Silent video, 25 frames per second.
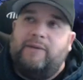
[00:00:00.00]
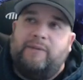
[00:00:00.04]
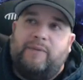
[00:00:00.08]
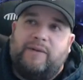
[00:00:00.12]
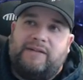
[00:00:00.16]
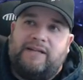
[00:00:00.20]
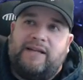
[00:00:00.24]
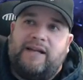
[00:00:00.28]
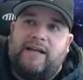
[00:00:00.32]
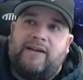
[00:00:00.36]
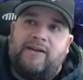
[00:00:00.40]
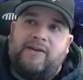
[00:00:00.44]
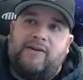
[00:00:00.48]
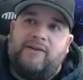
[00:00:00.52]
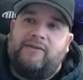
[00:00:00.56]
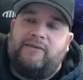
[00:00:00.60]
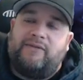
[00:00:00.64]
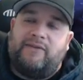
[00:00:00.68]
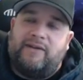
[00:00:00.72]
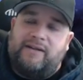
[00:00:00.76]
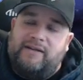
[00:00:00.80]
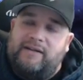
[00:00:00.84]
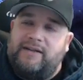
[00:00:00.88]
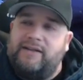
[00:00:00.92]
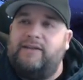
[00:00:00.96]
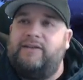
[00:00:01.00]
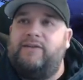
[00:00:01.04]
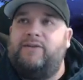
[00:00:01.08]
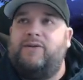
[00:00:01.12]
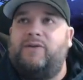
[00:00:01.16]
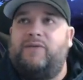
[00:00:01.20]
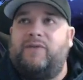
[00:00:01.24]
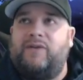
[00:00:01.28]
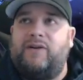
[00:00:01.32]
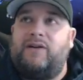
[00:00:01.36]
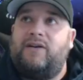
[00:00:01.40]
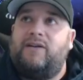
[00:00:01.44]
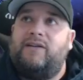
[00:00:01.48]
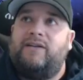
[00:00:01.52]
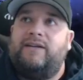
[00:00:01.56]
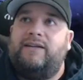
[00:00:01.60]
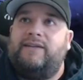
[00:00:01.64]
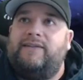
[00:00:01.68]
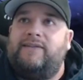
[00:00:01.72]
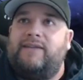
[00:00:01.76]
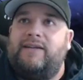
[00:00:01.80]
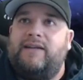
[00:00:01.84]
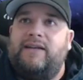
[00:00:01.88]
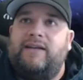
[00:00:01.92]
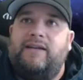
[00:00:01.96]
Potato is finally getting an overhaul on
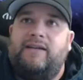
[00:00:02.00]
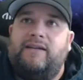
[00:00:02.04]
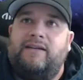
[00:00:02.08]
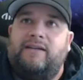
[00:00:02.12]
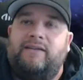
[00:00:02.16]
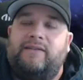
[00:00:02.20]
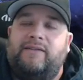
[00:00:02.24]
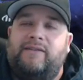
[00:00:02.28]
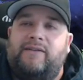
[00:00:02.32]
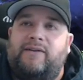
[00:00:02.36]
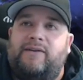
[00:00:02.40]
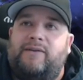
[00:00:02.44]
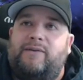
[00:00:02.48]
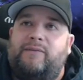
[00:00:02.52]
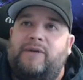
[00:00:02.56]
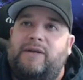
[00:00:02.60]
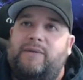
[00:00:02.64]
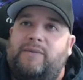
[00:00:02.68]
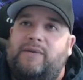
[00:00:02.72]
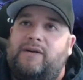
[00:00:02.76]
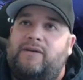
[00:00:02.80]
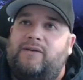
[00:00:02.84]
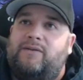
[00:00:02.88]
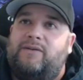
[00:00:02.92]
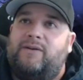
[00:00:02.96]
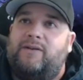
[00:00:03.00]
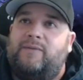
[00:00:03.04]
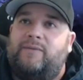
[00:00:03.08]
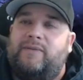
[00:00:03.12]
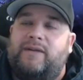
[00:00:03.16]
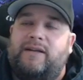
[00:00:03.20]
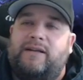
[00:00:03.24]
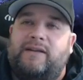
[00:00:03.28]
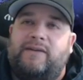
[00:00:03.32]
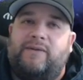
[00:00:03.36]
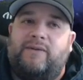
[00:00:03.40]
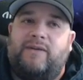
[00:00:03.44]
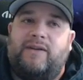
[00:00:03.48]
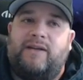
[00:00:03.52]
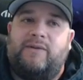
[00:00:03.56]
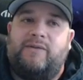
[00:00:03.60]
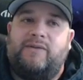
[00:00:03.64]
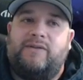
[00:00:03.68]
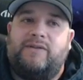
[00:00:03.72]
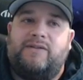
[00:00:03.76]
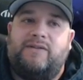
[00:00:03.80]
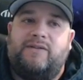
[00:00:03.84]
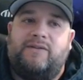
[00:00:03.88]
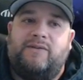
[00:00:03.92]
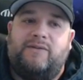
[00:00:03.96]
his tank, so maybe I'll order plants for that
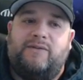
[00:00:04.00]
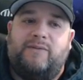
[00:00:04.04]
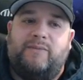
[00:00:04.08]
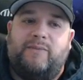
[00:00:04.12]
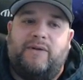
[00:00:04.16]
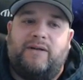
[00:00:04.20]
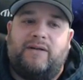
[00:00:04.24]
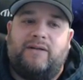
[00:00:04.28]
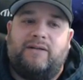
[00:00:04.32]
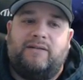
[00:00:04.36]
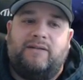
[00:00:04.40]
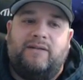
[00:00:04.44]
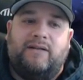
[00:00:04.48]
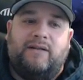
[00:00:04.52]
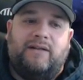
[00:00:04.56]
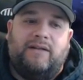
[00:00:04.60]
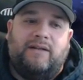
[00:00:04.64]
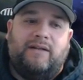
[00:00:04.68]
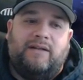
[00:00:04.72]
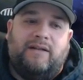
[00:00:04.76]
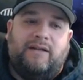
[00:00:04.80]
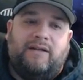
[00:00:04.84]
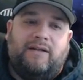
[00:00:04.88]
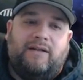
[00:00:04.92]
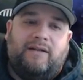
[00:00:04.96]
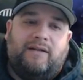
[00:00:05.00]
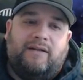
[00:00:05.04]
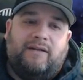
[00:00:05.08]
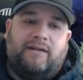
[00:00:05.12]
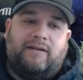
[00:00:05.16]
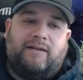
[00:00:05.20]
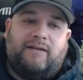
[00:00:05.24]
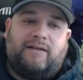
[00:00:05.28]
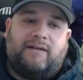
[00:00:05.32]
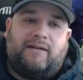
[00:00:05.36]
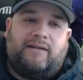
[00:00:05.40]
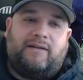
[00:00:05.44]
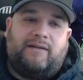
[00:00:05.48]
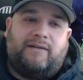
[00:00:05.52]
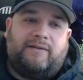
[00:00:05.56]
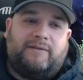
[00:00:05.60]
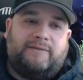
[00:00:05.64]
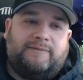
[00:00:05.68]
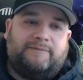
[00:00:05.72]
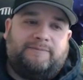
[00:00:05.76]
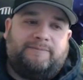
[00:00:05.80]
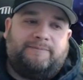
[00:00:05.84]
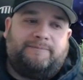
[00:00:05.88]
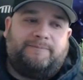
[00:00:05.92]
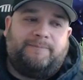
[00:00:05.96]
one too, but I don't
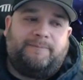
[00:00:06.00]
know.